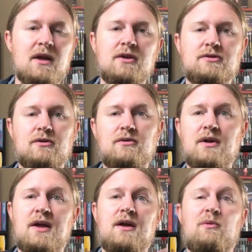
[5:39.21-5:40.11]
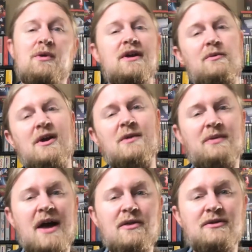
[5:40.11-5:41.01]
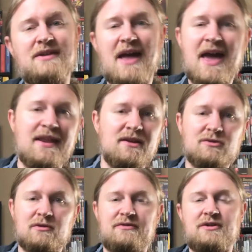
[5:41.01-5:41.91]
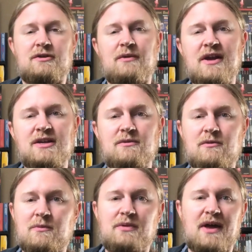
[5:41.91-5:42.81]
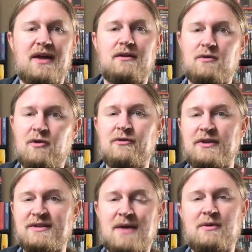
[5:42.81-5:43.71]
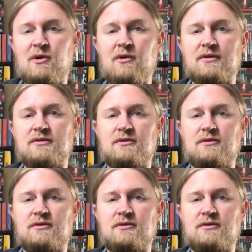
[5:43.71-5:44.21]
So we can apply those to any sort of situation where we're playing over these type of chords.